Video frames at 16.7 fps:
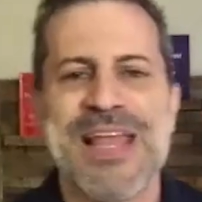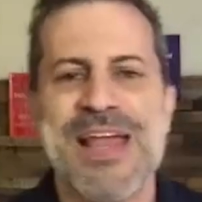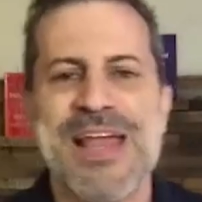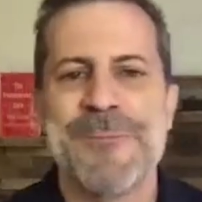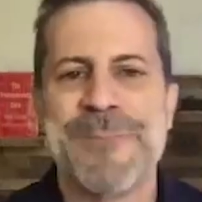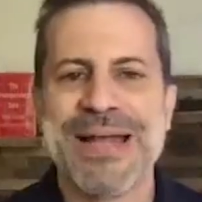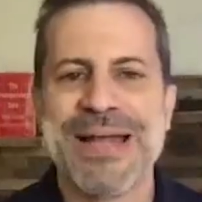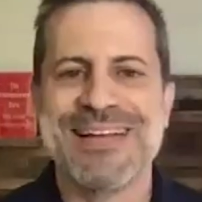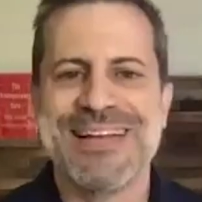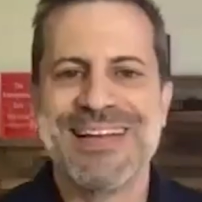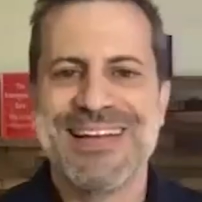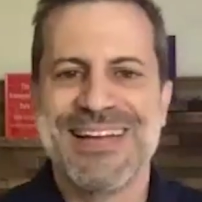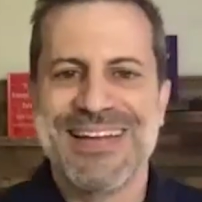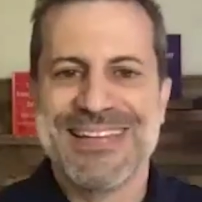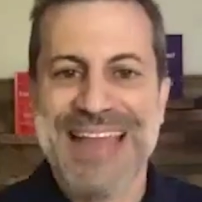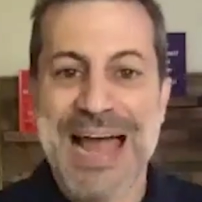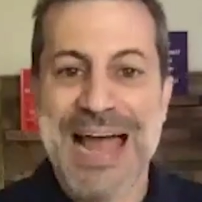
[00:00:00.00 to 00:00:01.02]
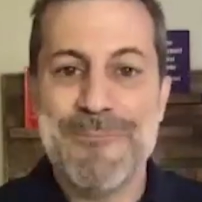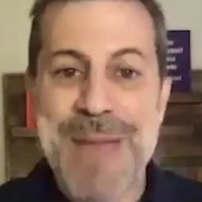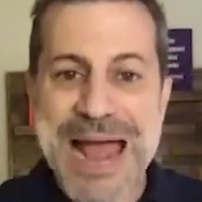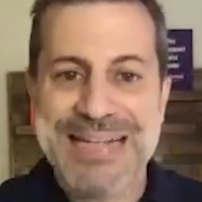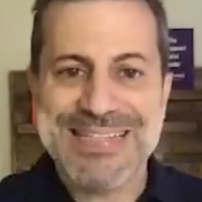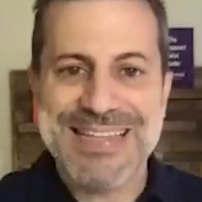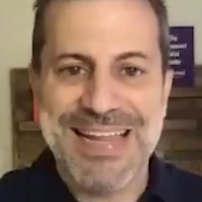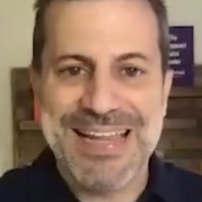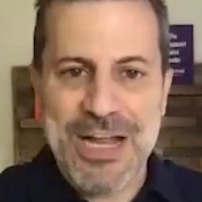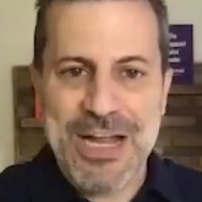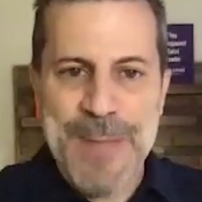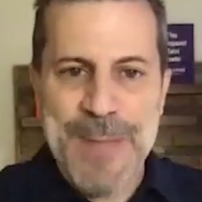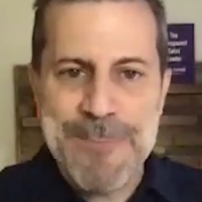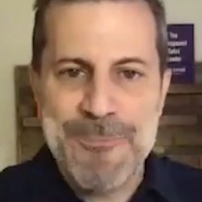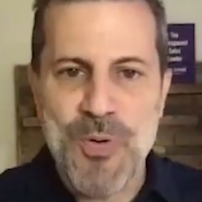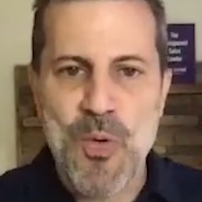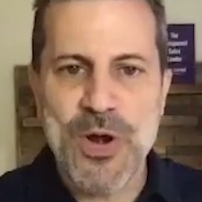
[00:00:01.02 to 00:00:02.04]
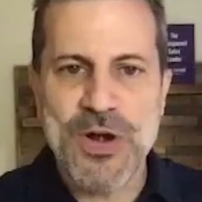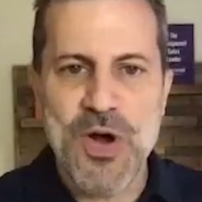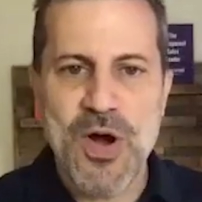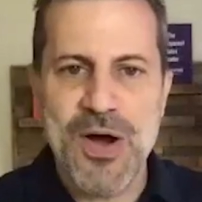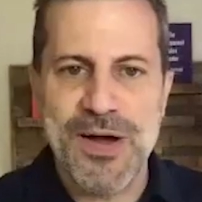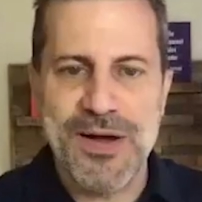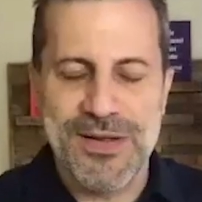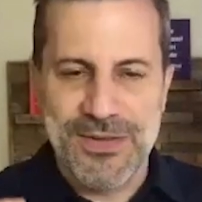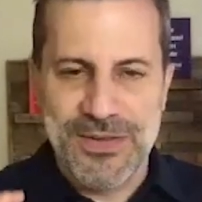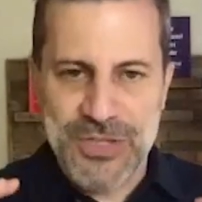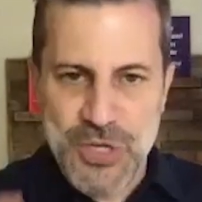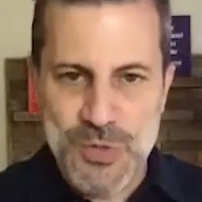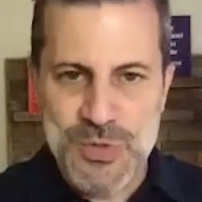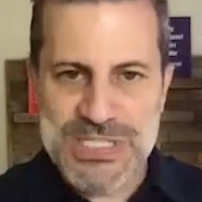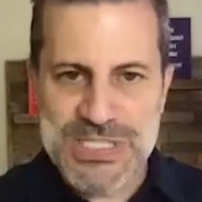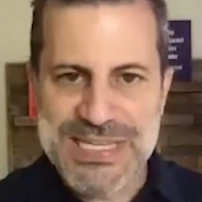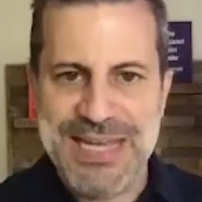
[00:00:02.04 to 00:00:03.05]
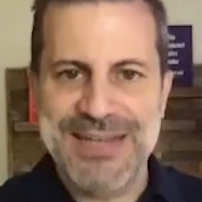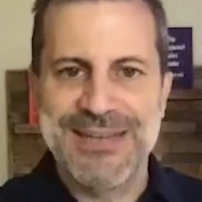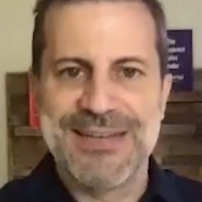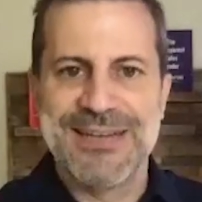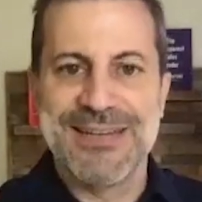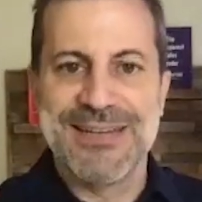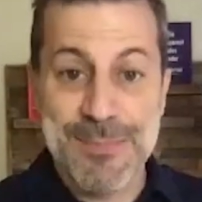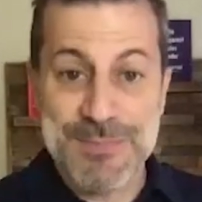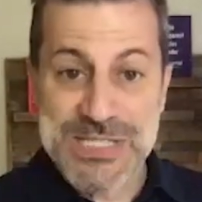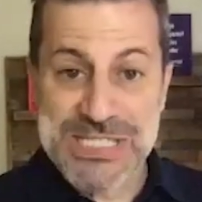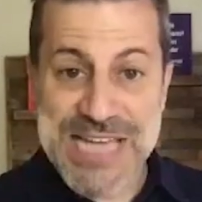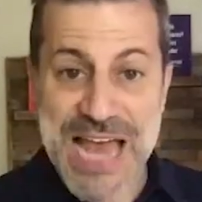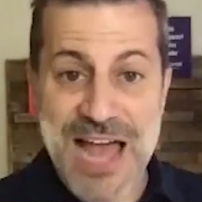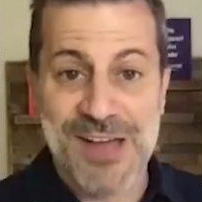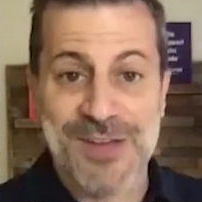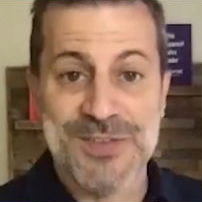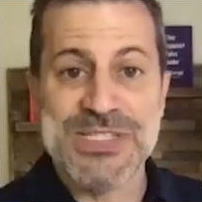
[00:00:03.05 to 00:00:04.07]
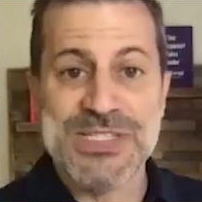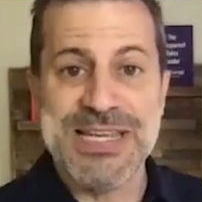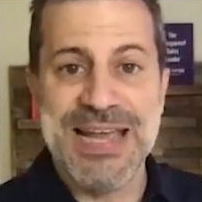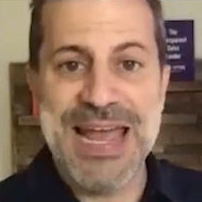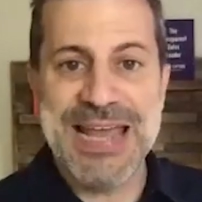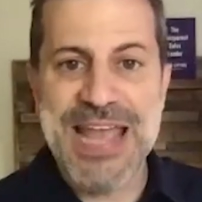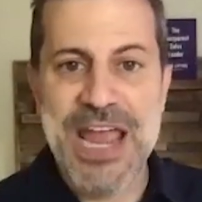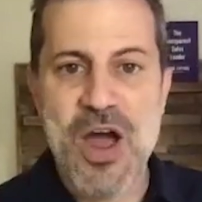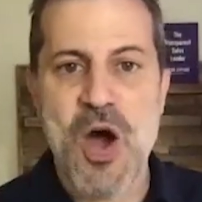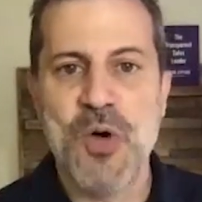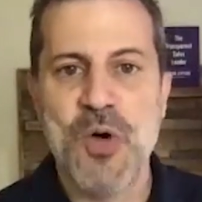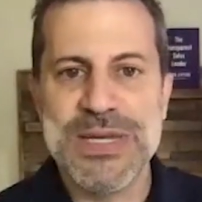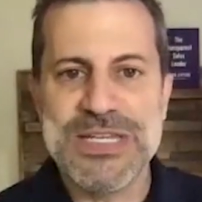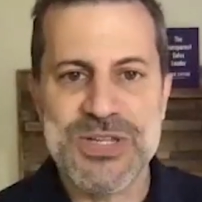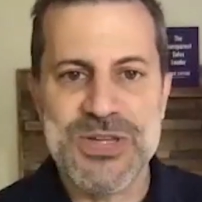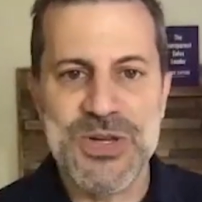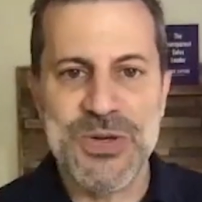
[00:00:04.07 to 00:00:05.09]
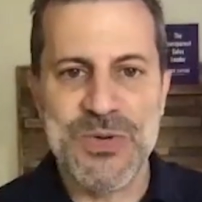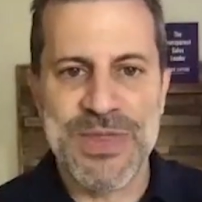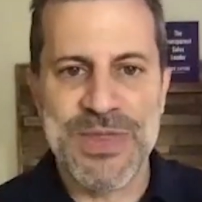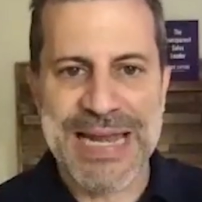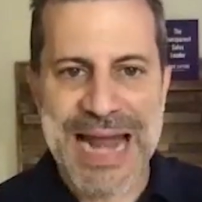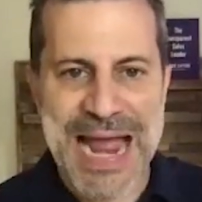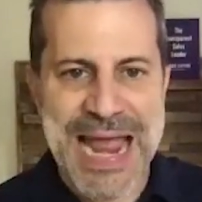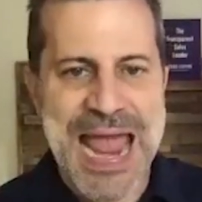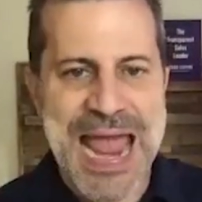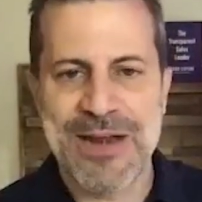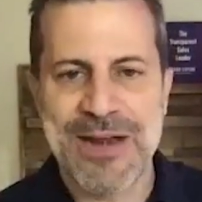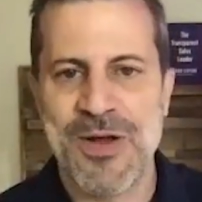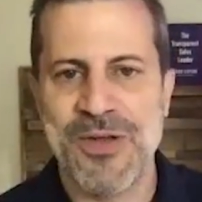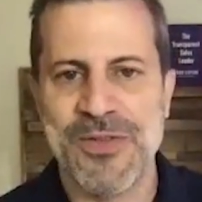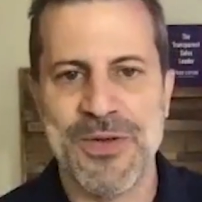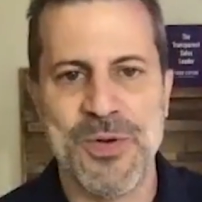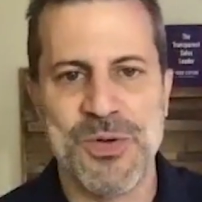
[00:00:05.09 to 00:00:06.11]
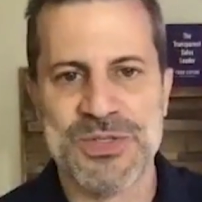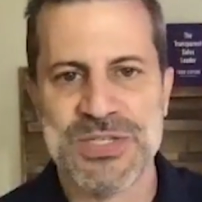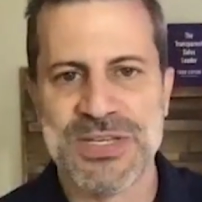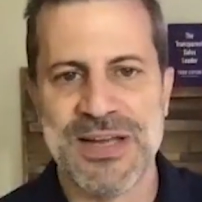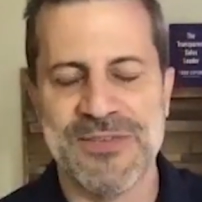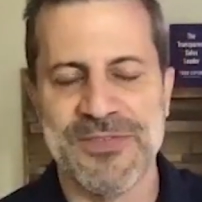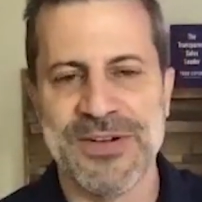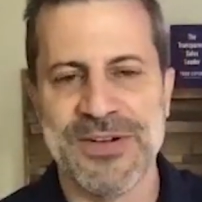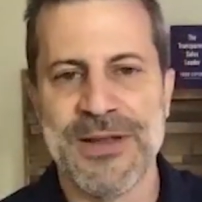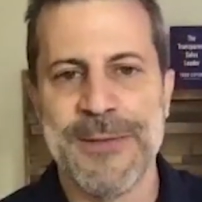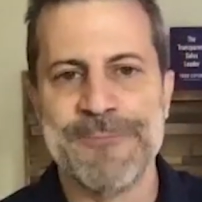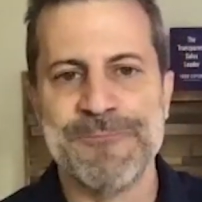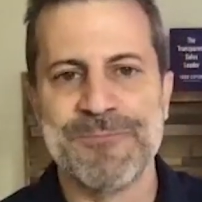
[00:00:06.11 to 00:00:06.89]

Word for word: But that meant that like my board used it themselves and they always knew that I had all the holes covered.